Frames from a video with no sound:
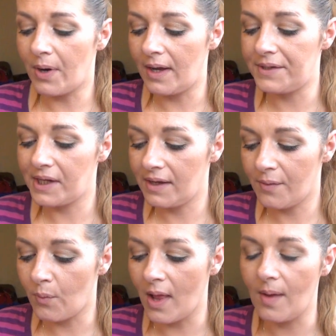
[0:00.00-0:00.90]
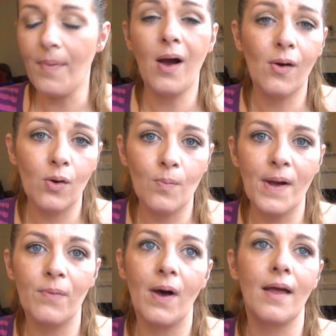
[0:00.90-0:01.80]
but while I'm home
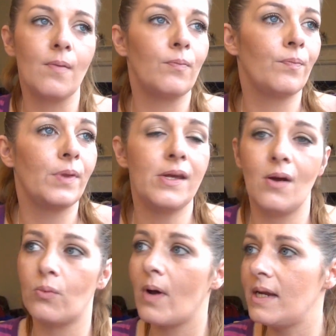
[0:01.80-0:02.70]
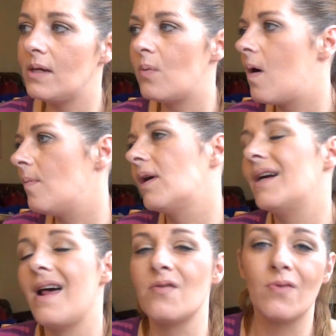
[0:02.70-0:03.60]
and while I'm, you know, running to
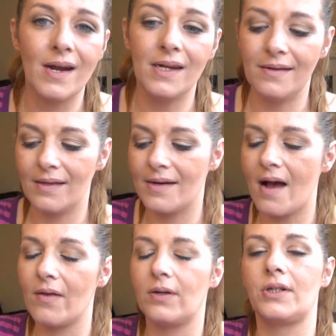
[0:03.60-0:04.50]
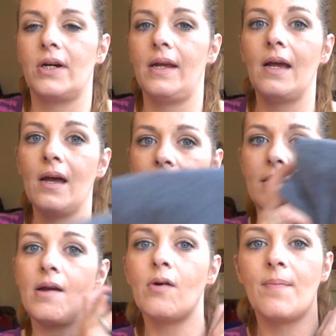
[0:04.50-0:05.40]
Walmart and running to the Dollar Tree,
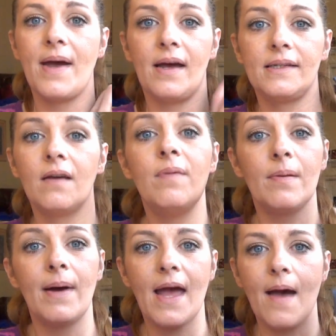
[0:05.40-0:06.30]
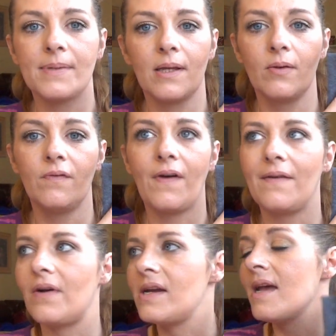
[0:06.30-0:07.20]
yoga pants have been my absolute
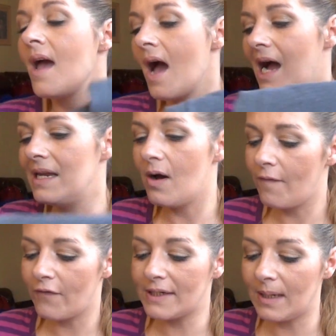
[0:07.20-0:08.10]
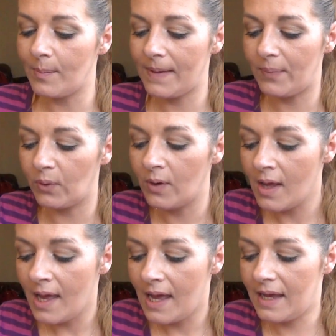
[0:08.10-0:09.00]
favorite. I know for some people
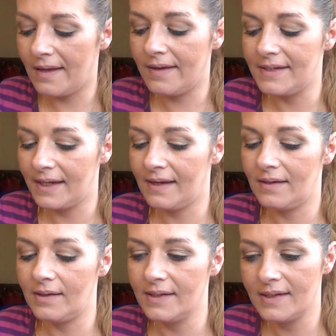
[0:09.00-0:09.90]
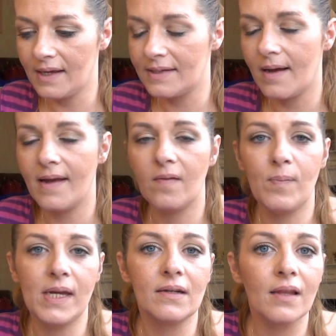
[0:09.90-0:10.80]
it is a sign of
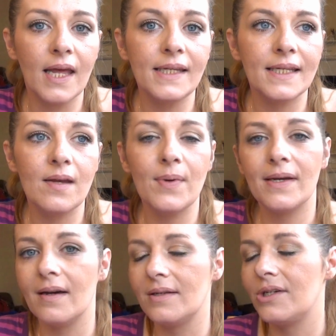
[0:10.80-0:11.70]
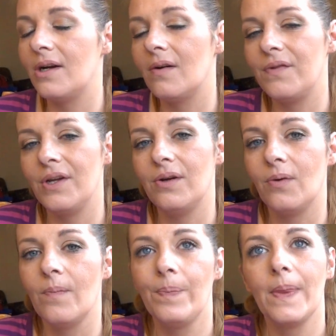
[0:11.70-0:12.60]
being lazy because, you know, if
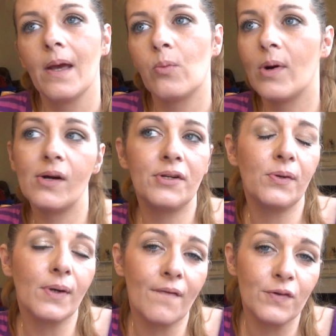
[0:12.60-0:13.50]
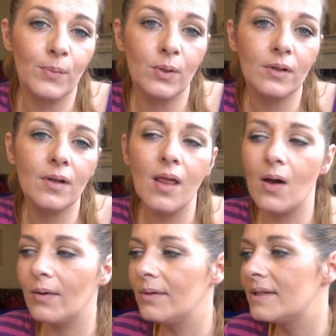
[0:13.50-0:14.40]
you wear too comfortable
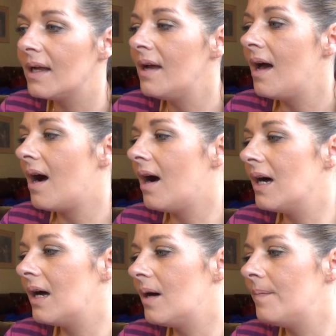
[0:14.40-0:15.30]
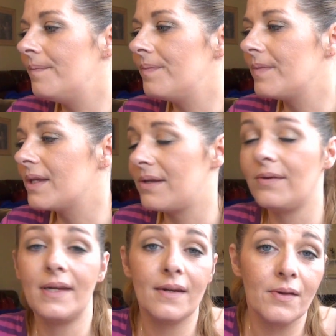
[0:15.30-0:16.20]
clothes, um, you
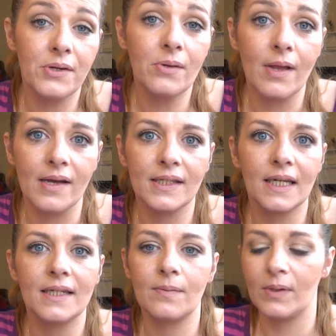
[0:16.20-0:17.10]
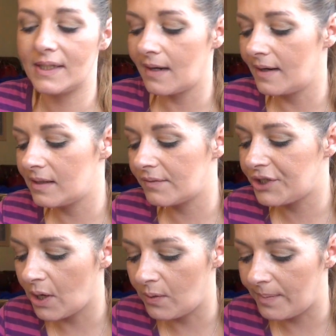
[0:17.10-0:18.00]
tend to do less. That's what studies have
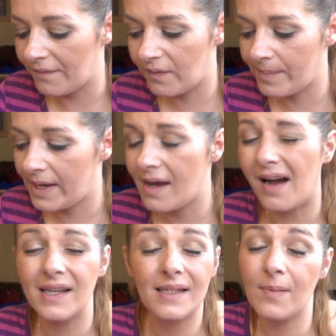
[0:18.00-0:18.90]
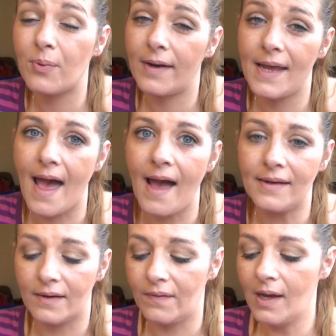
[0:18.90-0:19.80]
shown. But for me, I stay pretty
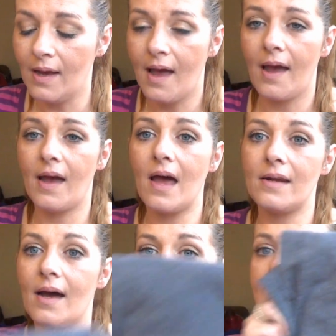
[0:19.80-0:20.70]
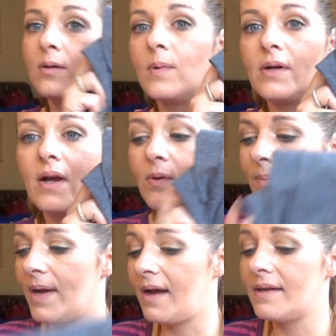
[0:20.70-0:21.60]
active and I still wear yoga
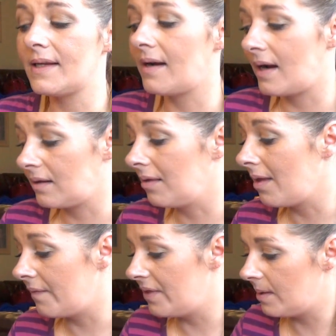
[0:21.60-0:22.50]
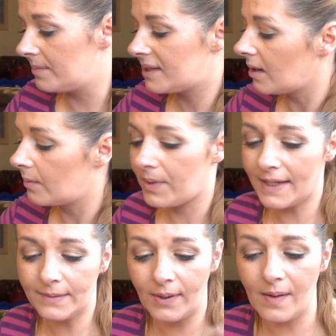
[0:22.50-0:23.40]
pants and I love them. So
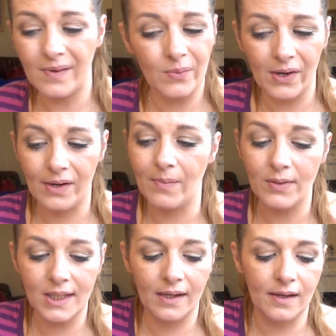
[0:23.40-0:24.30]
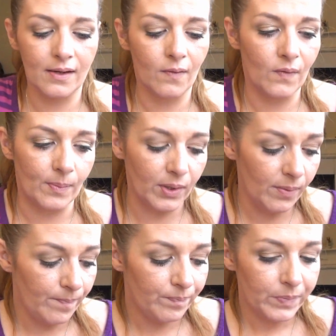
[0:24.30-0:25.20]
that's what I've been wearing mostly in
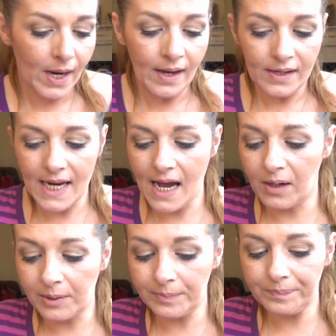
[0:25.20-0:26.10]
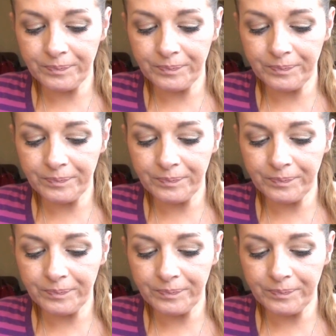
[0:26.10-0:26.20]
November. Now,